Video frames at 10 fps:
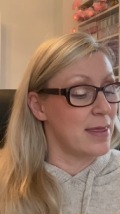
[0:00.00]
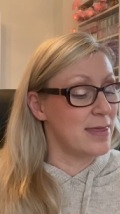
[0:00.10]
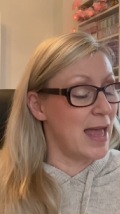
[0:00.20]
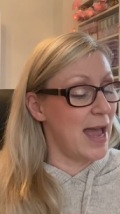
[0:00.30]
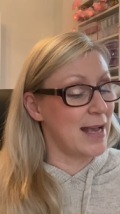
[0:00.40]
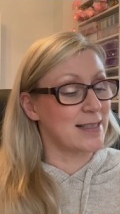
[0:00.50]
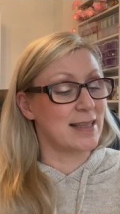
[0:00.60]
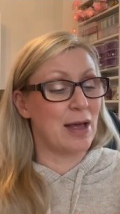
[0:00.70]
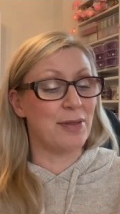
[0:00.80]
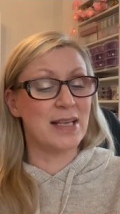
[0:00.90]
Next.
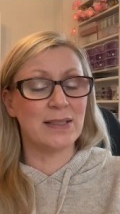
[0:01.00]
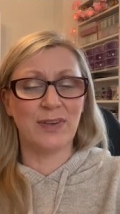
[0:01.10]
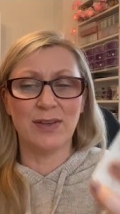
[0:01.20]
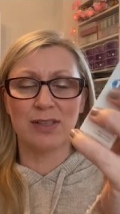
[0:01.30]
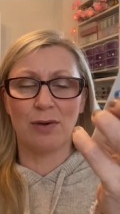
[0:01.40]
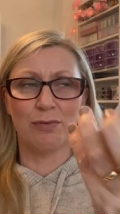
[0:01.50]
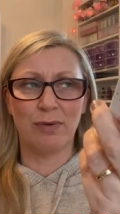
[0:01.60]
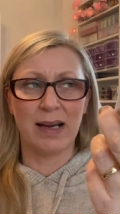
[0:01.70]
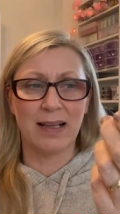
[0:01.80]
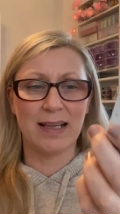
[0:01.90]
Now, this feels a
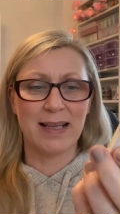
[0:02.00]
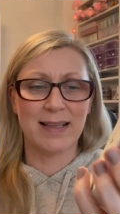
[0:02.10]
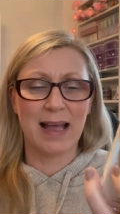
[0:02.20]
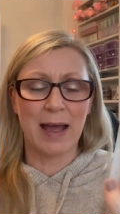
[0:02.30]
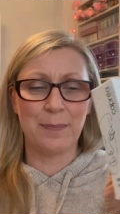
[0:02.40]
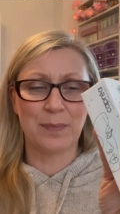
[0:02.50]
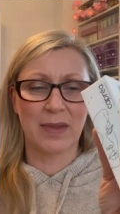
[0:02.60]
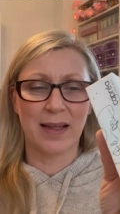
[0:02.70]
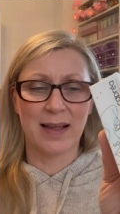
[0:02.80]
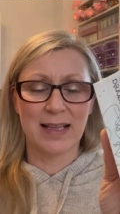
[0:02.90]
really,
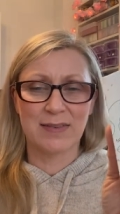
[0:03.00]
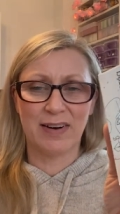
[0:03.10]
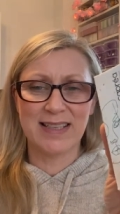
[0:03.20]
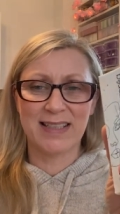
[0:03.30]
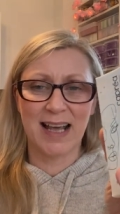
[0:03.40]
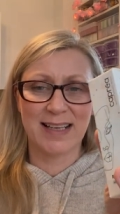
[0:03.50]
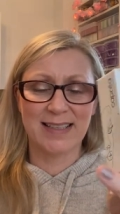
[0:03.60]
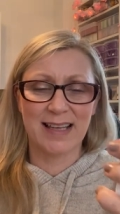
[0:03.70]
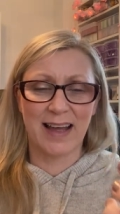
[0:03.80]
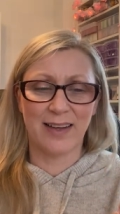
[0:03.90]
it's very
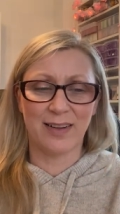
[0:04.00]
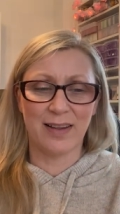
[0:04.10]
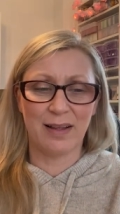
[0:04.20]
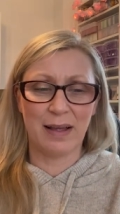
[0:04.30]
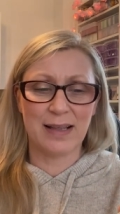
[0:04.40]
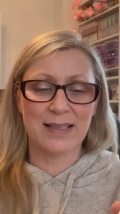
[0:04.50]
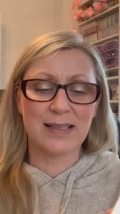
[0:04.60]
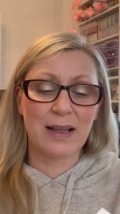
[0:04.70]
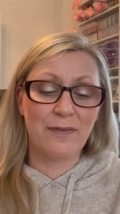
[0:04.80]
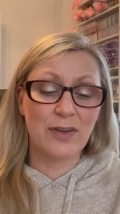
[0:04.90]
textile. It
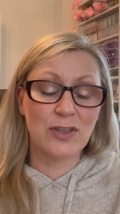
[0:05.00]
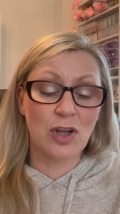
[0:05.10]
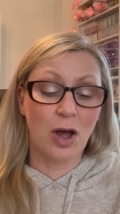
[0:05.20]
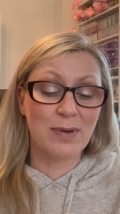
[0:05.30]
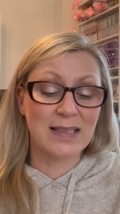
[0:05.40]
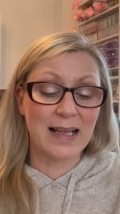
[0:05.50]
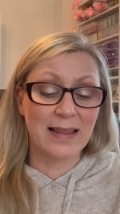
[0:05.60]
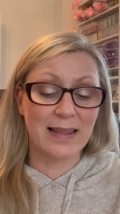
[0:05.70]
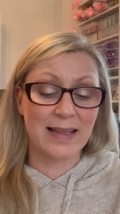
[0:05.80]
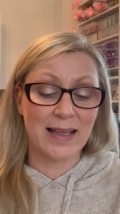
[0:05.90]
feels almost like
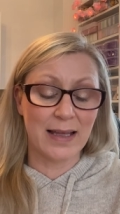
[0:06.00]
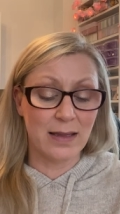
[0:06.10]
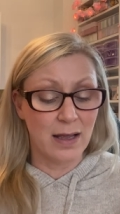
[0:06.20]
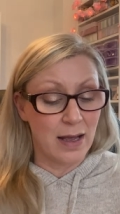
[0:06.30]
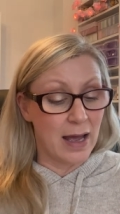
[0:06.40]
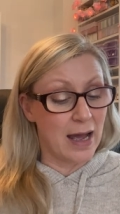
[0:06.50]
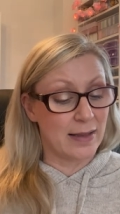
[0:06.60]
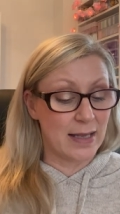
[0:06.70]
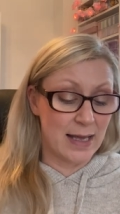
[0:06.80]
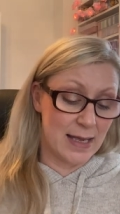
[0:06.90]
linen.
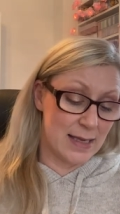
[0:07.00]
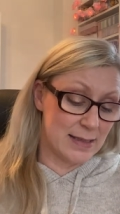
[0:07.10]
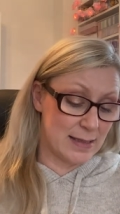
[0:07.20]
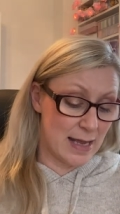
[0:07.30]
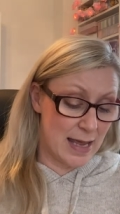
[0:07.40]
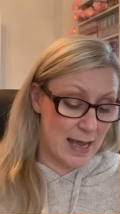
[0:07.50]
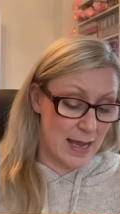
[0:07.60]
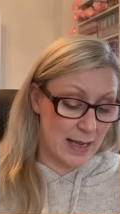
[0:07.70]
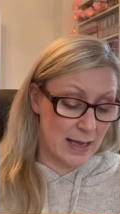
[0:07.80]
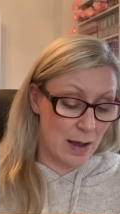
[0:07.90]
And it is
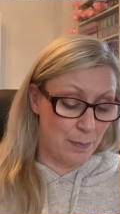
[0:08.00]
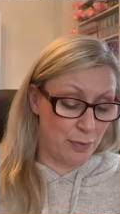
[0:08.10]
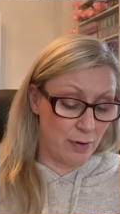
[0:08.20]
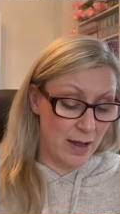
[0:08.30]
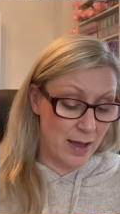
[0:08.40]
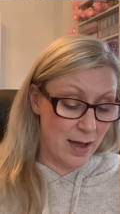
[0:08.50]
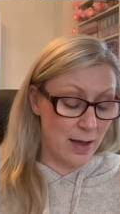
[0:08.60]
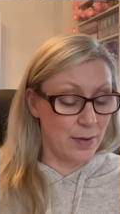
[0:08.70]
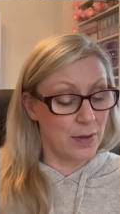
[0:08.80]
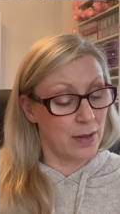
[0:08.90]
a Caprea
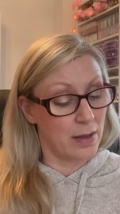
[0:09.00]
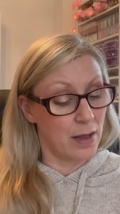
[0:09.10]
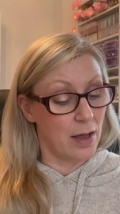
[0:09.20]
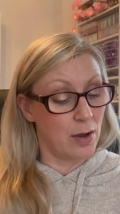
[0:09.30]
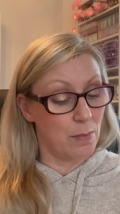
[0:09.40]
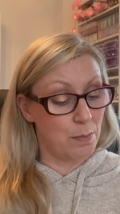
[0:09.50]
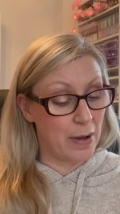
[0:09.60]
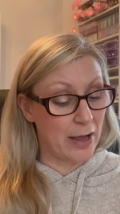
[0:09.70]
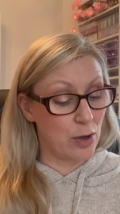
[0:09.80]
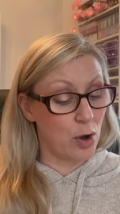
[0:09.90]

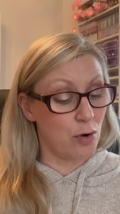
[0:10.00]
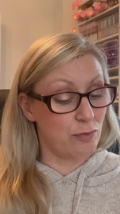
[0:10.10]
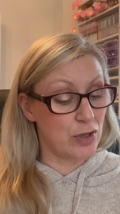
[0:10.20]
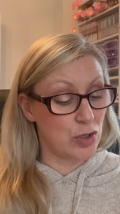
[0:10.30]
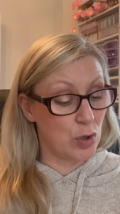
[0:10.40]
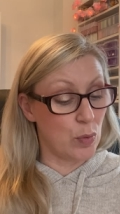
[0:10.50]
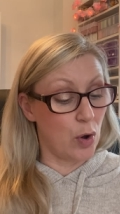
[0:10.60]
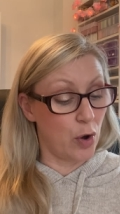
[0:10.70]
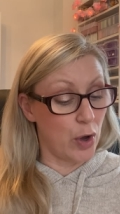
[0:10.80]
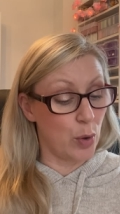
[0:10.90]
Bio Renew
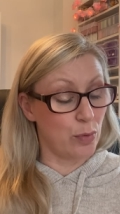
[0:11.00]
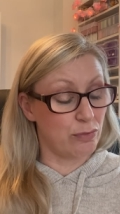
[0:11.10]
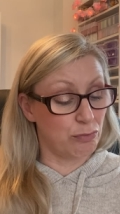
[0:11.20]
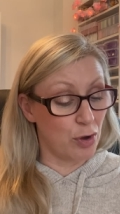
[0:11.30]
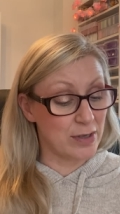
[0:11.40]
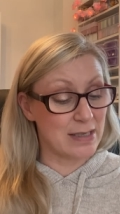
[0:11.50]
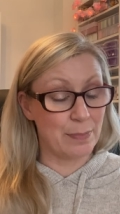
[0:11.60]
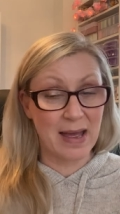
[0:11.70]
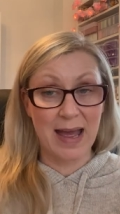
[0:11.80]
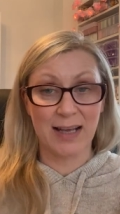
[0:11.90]
Oil with
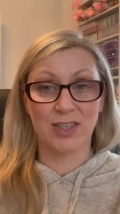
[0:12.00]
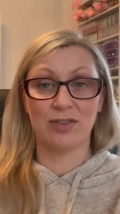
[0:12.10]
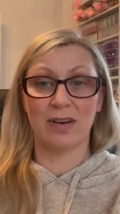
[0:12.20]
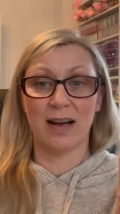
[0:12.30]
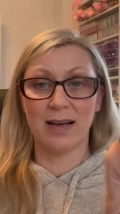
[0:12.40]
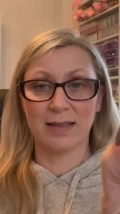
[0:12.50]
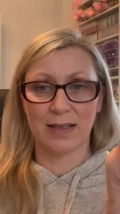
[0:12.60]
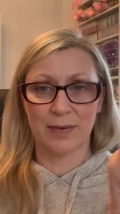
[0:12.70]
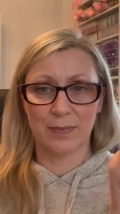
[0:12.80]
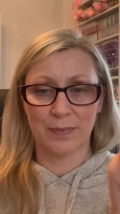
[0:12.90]
Rosehip Extract.